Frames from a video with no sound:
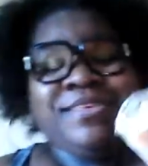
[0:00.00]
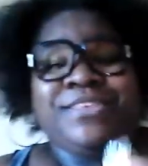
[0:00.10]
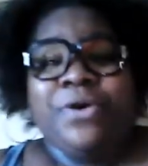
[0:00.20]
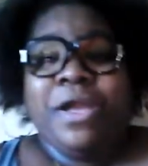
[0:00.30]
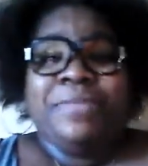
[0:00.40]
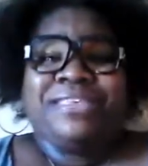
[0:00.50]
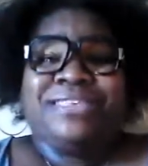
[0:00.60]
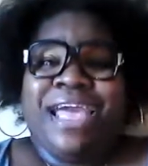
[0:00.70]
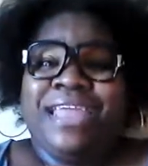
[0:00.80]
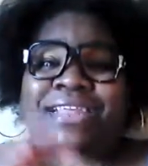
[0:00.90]
So I'm
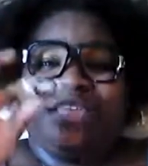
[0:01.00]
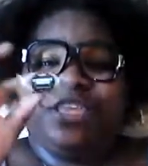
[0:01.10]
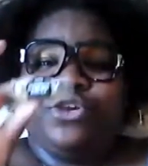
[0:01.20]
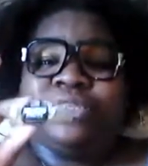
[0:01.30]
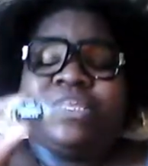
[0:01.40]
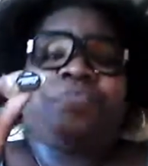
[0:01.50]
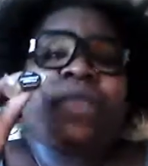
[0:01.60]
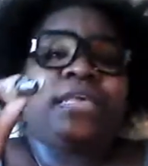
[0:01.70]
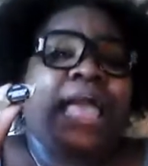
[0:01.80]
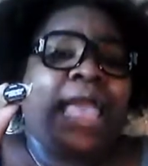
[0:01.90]
excited to use this
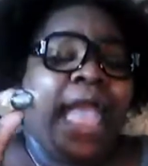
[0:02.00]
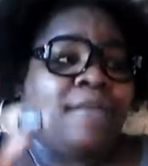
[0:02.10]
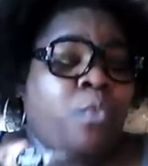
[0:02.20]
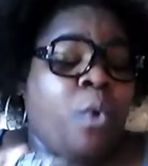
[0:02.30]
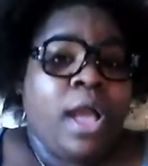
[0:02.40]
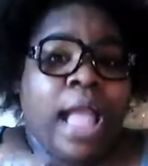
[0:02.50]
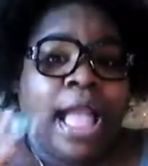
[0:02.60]
because I have wa